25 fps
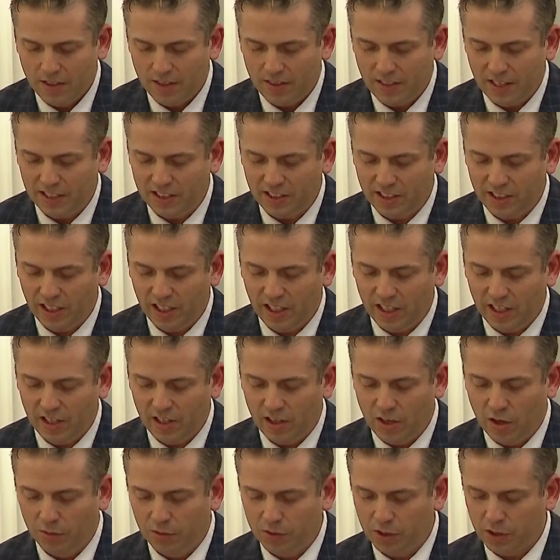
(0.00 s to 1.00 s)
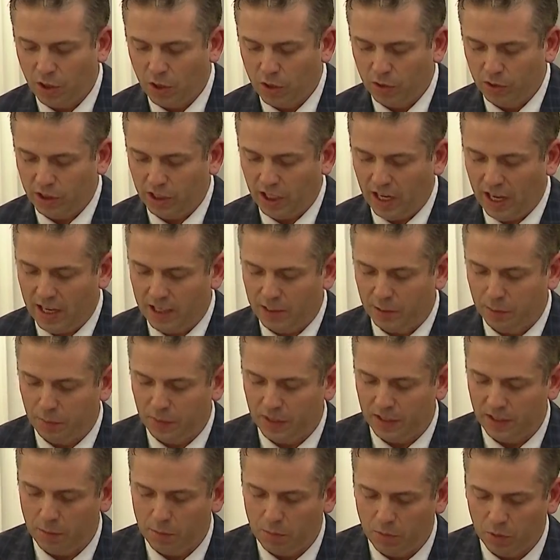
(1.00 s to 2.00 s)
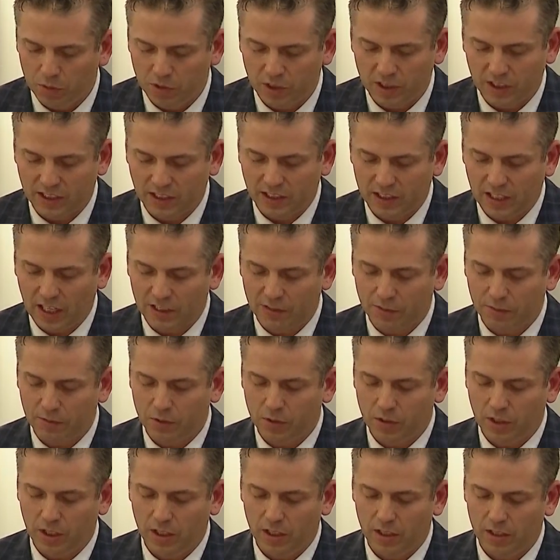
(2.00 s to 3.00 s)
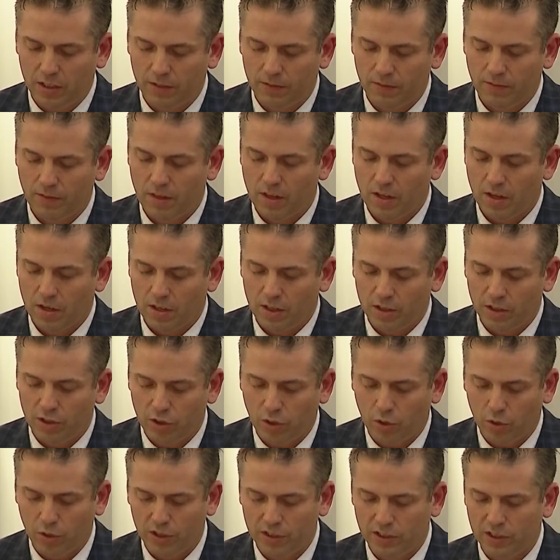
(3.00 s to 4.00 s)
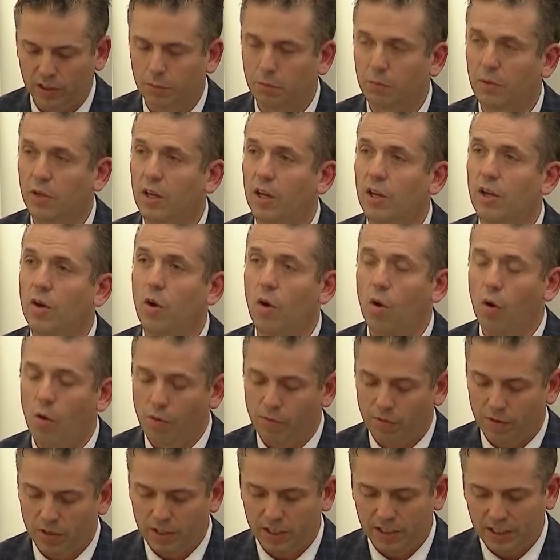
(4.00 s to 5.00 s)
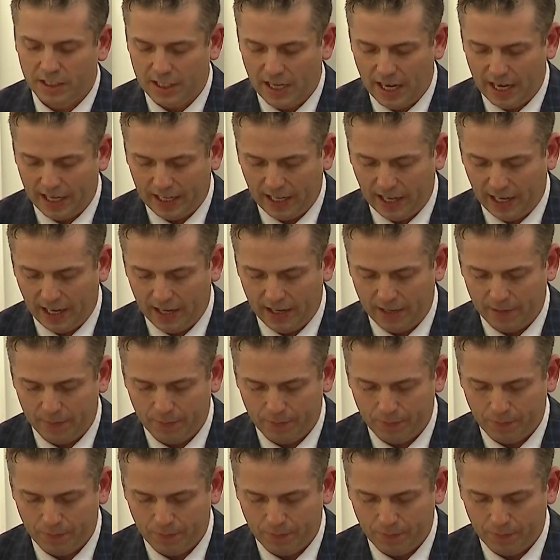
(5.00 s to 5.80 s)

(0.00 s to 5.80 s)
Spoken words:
This year, Nova Scotia has been the most successful year in tourism in over a decade.